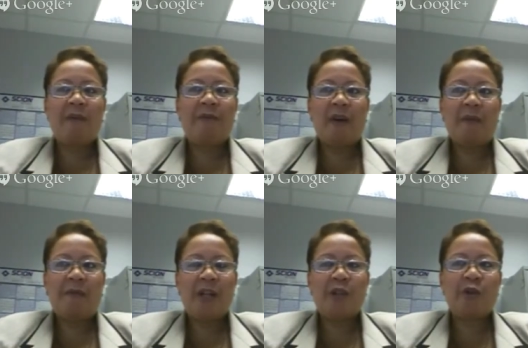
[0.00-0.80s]

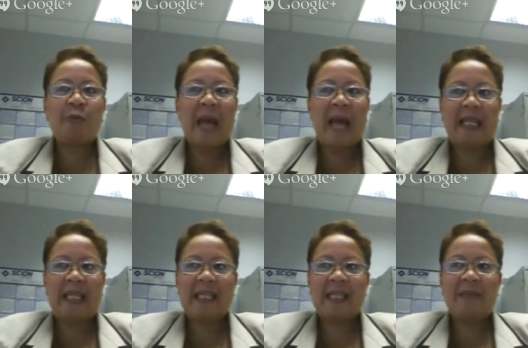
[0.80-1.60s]
featured
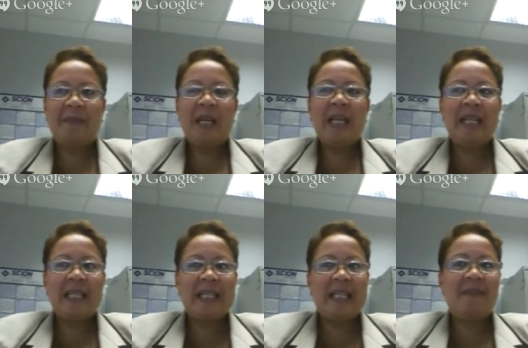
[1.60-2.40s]
panelist,
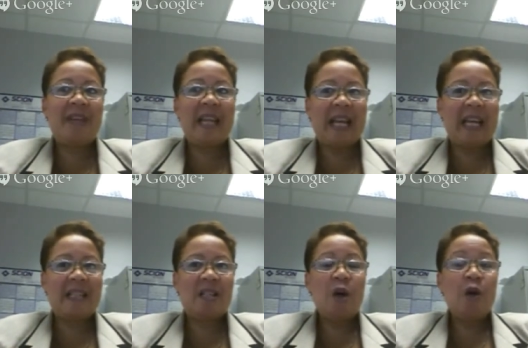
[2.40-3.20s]
Linzie Venegas,
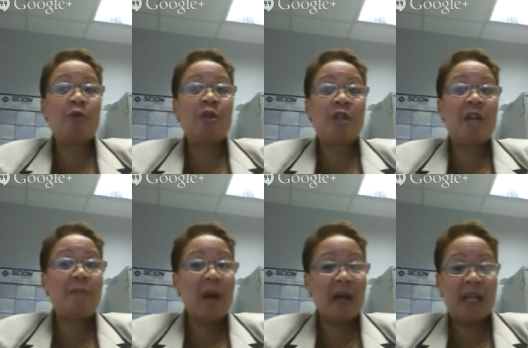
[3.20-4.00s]
who's the Chief
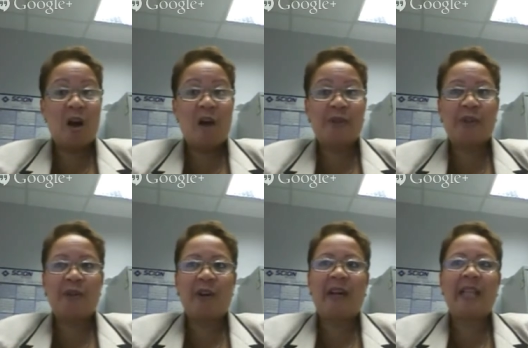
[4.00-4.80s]
Marketing Officer
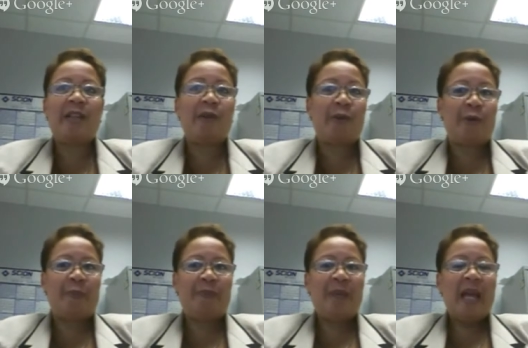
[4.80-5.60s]
of Ideal Group.
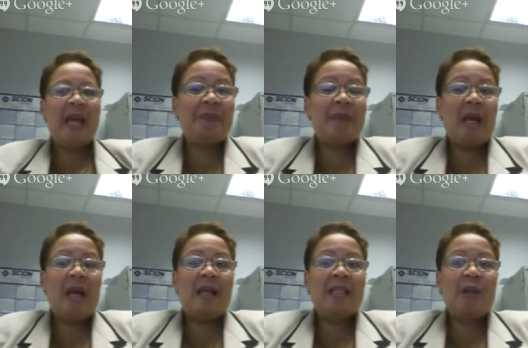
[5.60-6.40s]

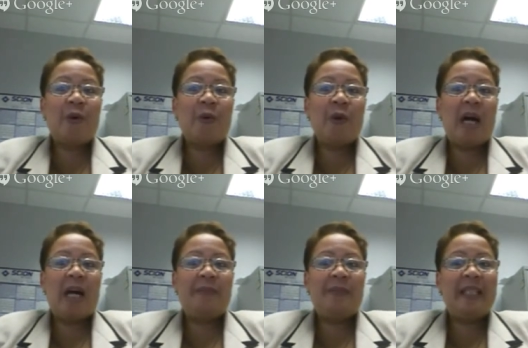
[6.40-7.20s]
So,
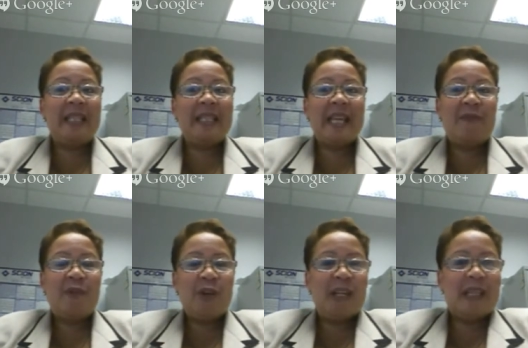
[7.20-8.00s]
uh, Linzie, if
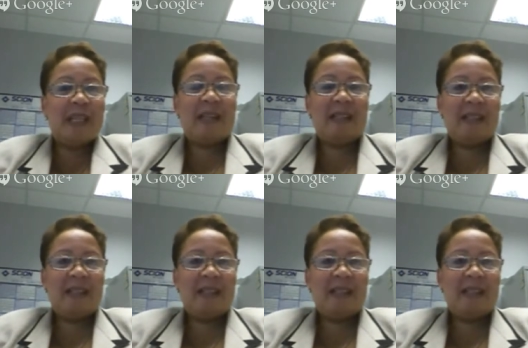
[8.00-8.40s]
you could... Uh...